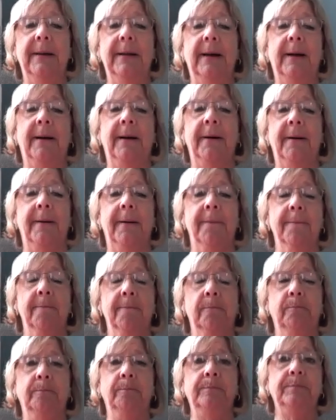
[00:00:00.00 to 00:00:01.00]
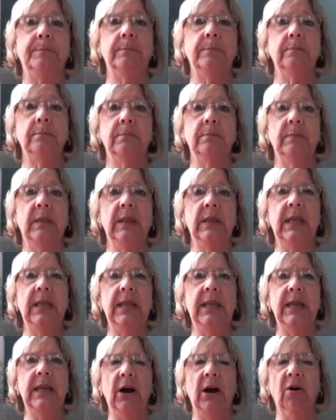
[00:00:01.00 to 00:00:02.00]

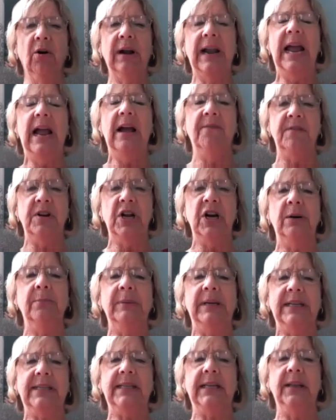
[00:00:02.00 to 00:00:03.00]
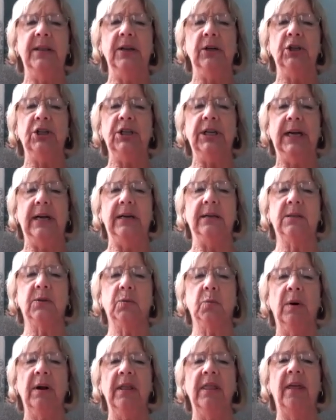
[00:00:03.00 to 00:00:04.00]
They're going to have numbness in their chest.
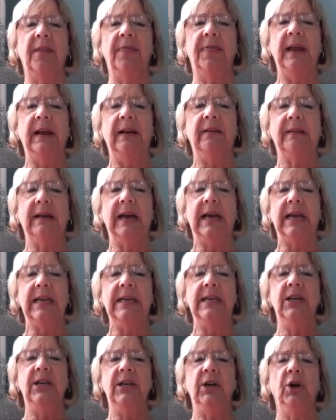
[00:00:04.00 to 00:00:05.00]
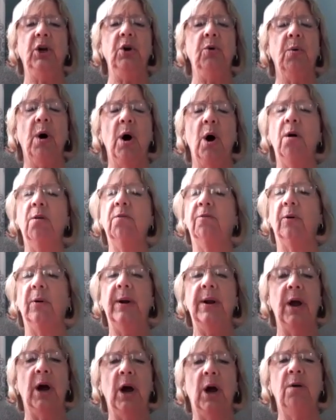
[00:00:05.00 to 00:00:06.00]
One of the things I can tell you over
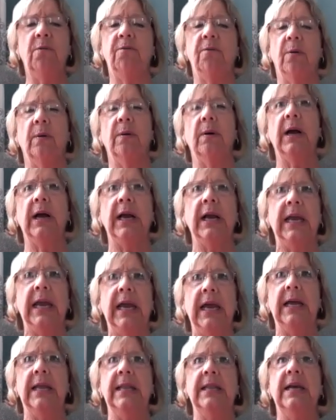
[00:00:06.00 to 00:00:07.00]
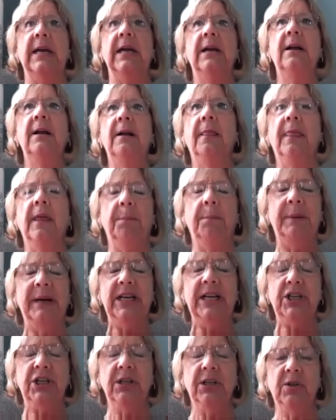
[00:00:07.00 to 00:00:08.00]
and over again that
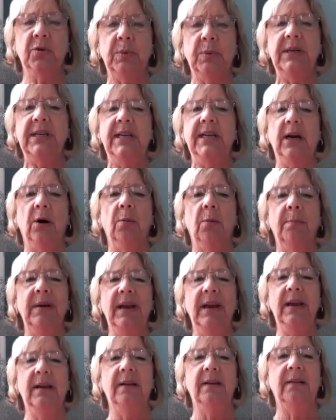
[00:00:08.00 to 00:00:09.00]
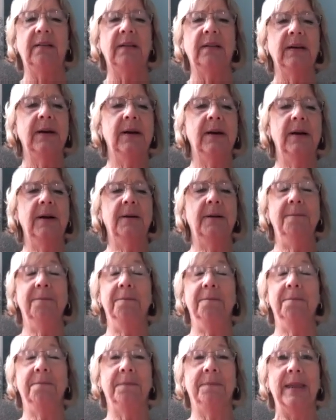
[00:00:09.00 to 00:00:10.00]
patients would tell me is,
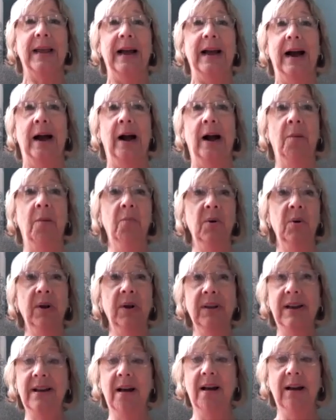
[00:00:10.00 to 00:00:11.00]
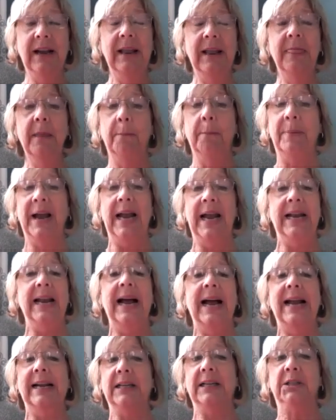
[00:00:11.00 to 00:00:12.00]
I'm really not in the pain
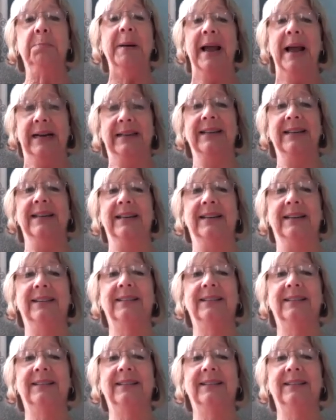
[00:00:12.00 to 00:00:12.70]
I expected.